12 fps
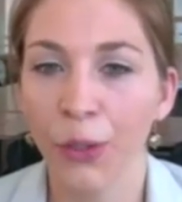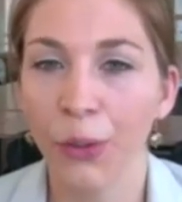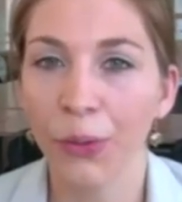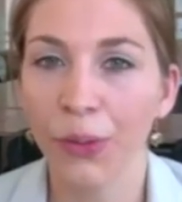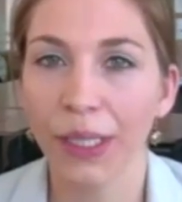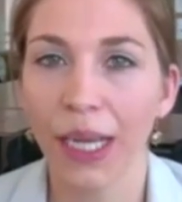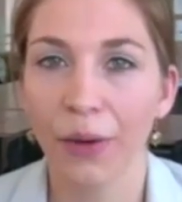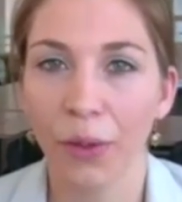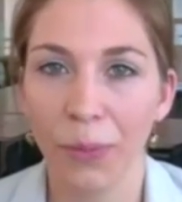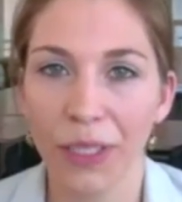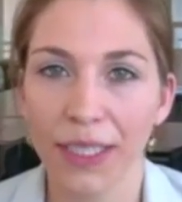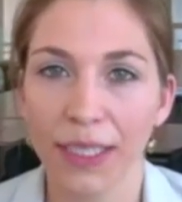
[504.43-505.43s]
youth and
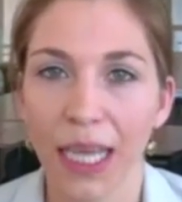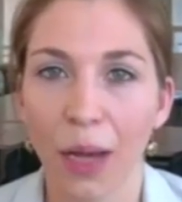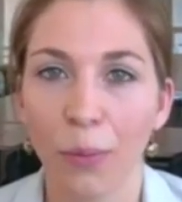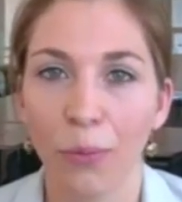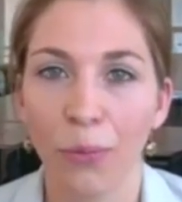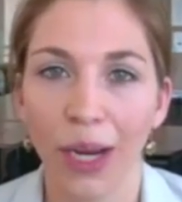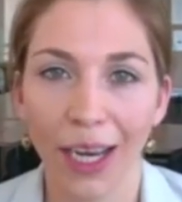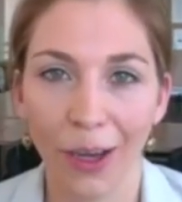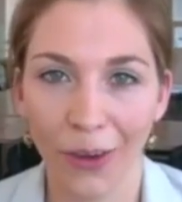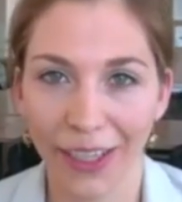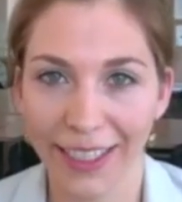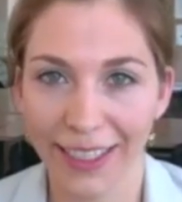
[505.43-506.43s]
agribusiness umbrella
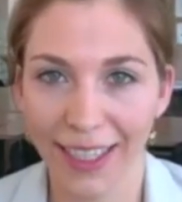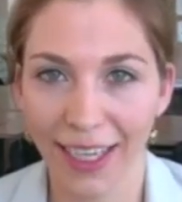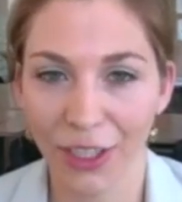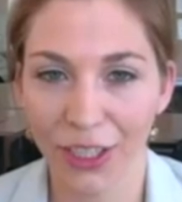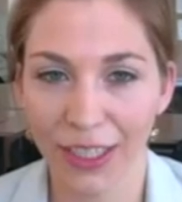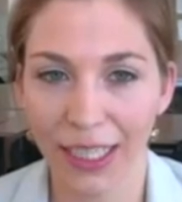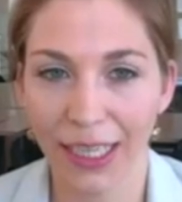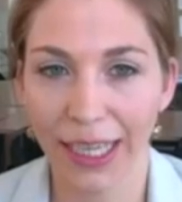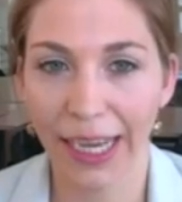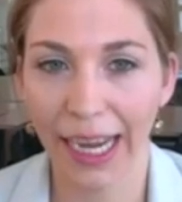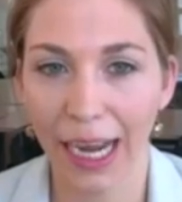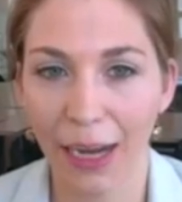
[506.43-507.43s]
organizations in
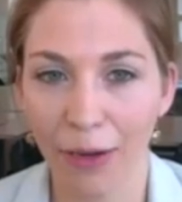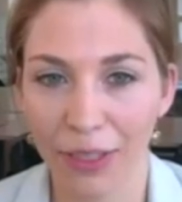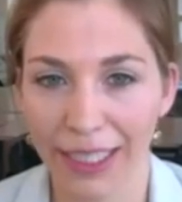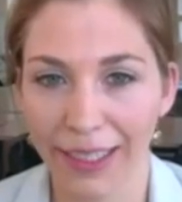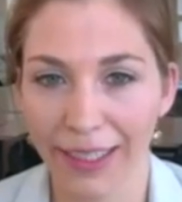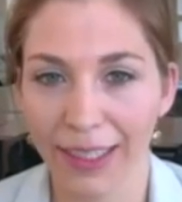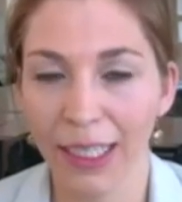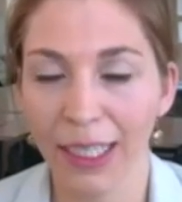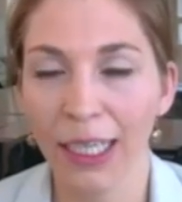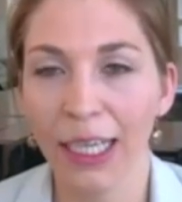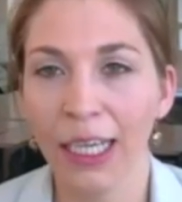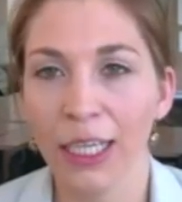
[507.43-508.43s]
their counties
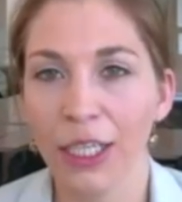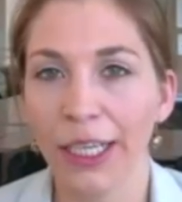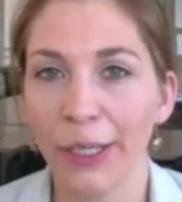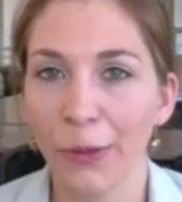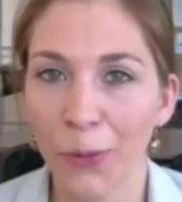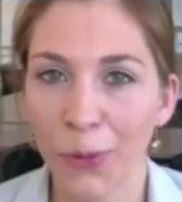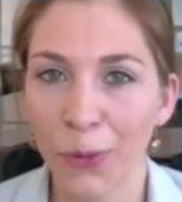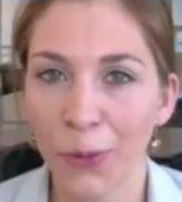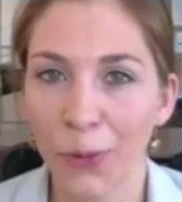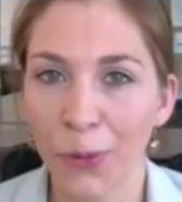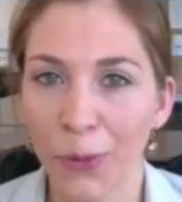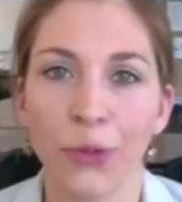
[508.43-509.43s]
in
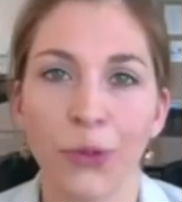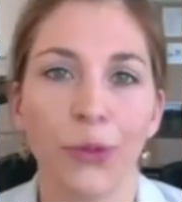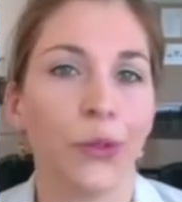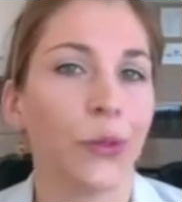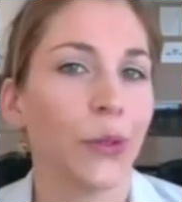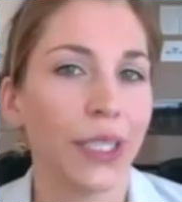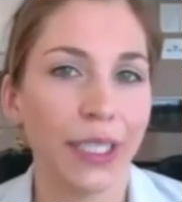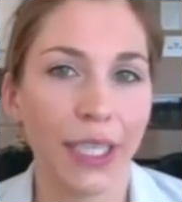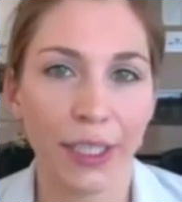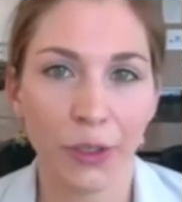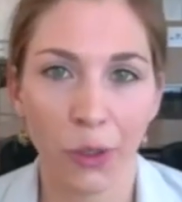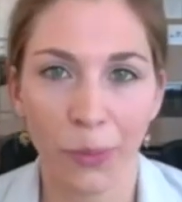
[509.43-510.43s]
order to
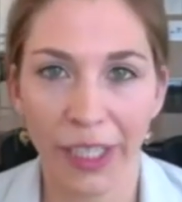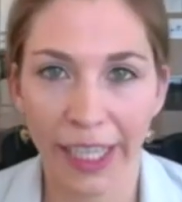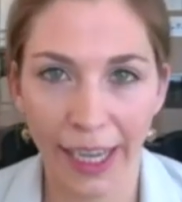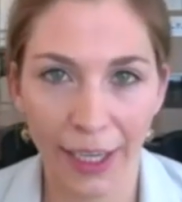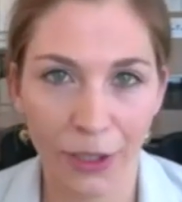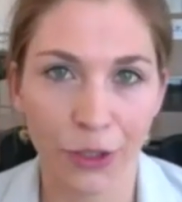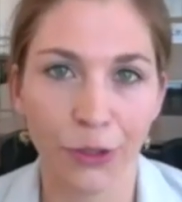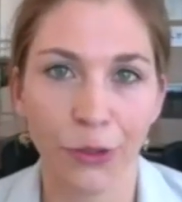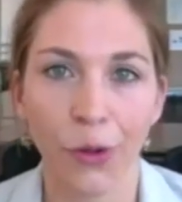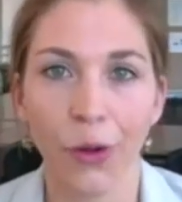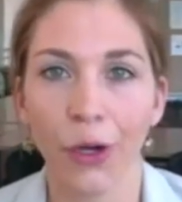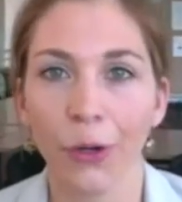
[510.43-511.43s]
coordinate communication
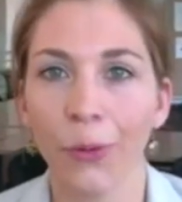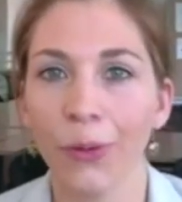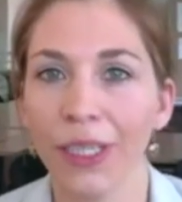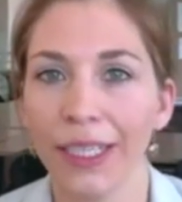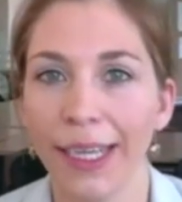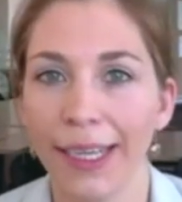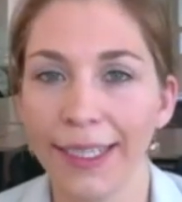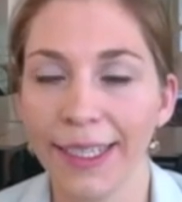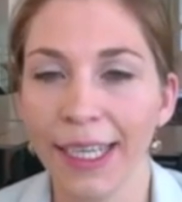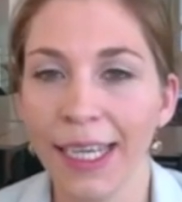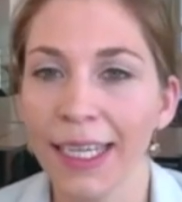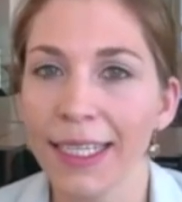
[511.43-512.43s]
or coordinate
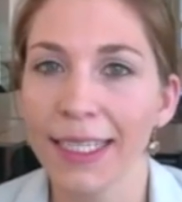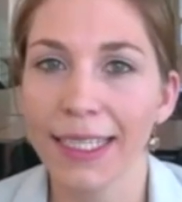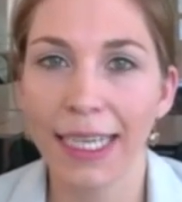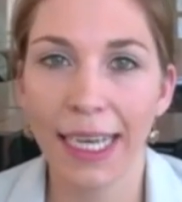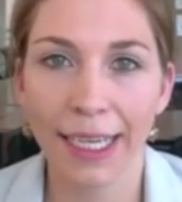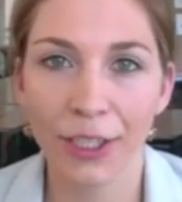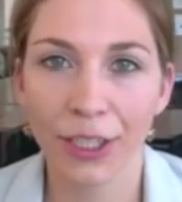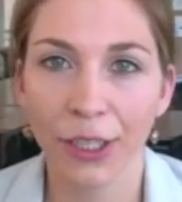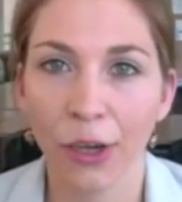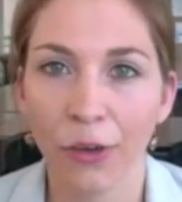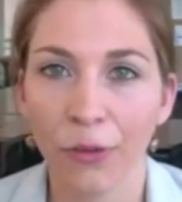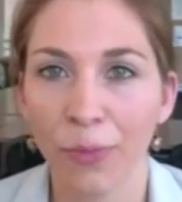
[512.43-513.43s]
the
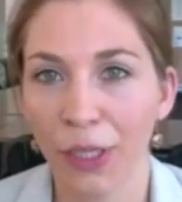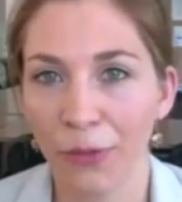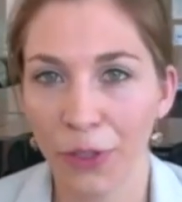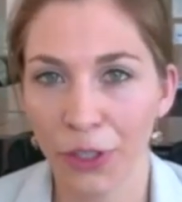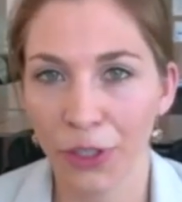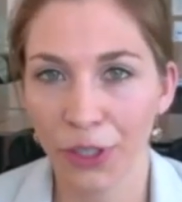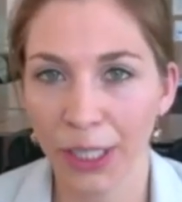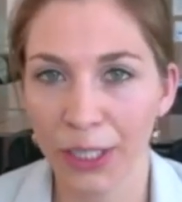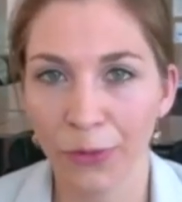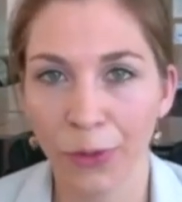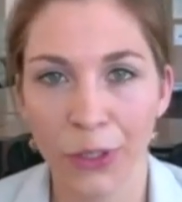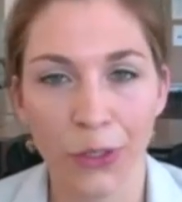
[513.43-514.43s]
selection of beneficiaries
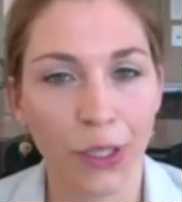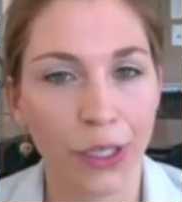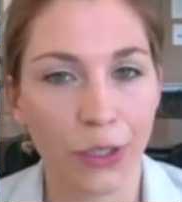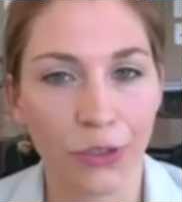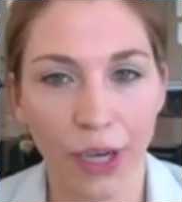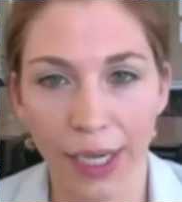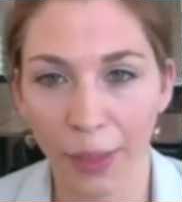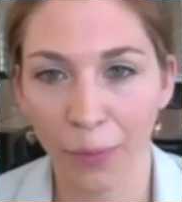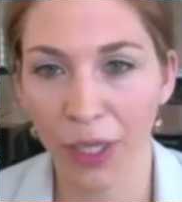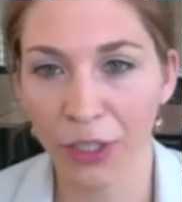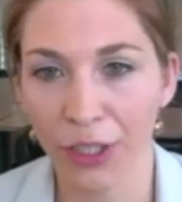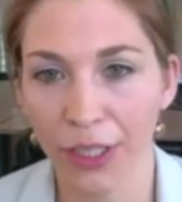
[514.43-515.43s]
for certain training
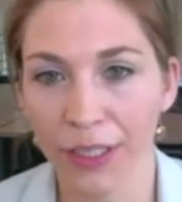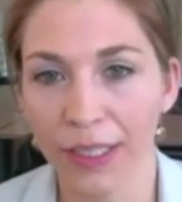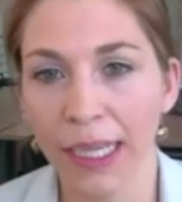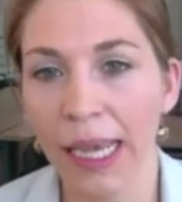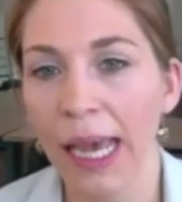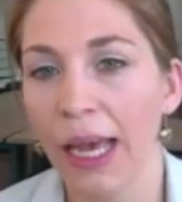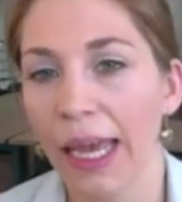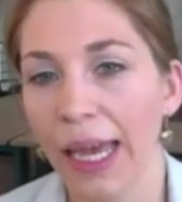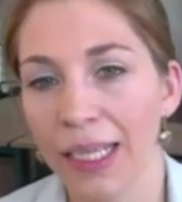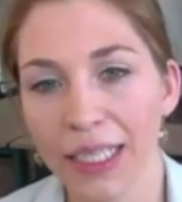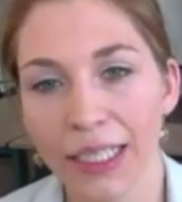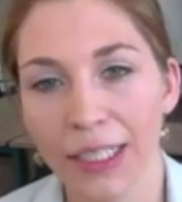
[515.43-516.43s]
measures,
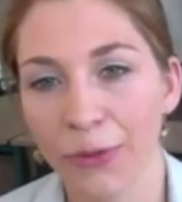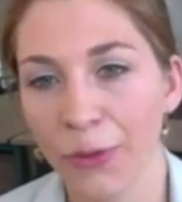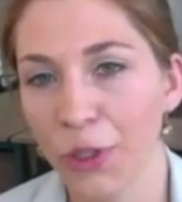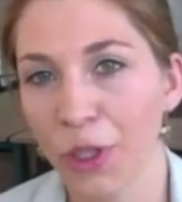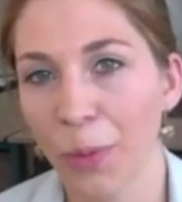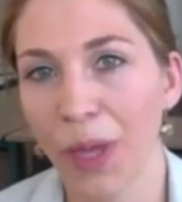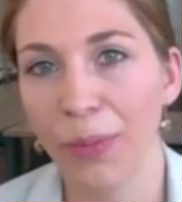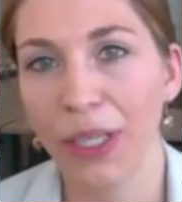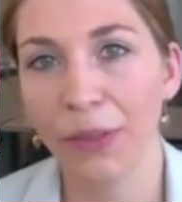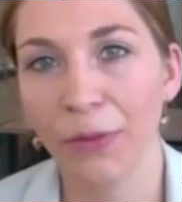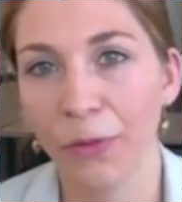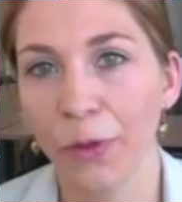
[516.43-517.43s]
and in the future, maybe
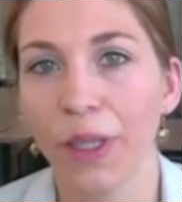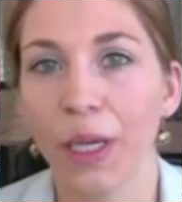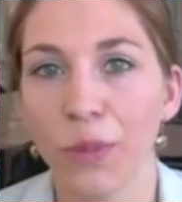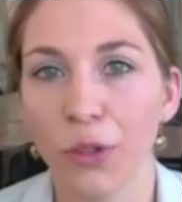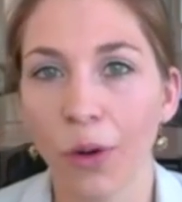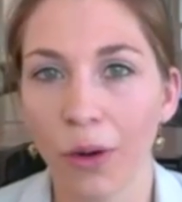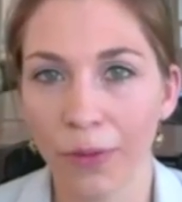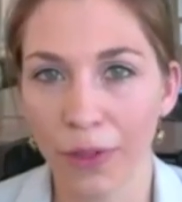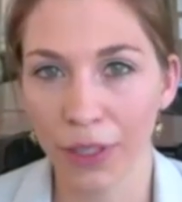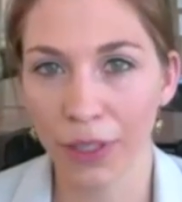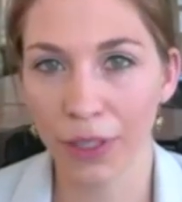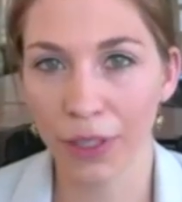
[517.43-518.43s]
even for them to
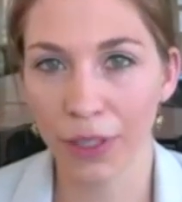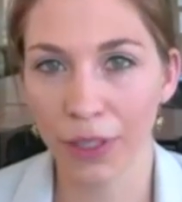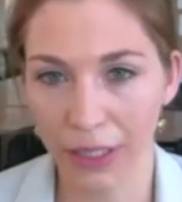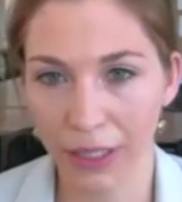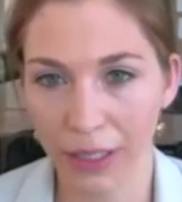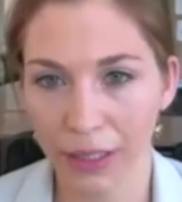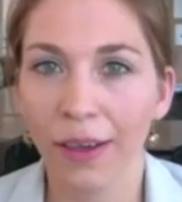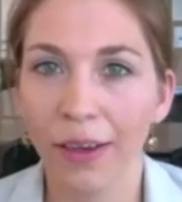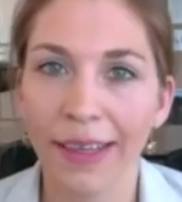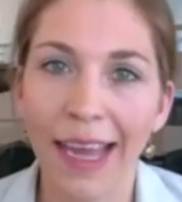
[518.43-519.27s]
offer services.